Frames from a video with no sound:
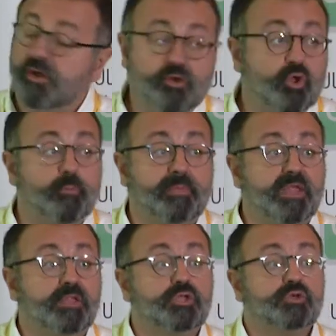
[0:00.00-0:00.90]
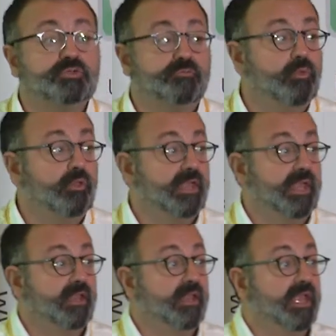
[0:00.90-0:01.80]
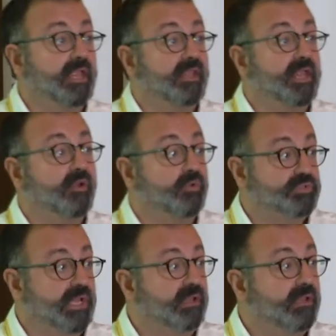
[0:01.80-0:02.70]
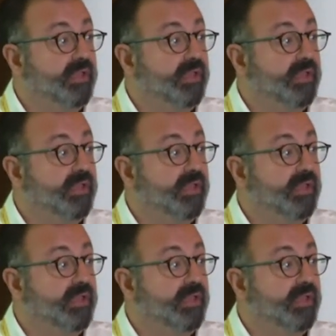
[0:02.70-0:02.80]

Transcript: not being useful in routine.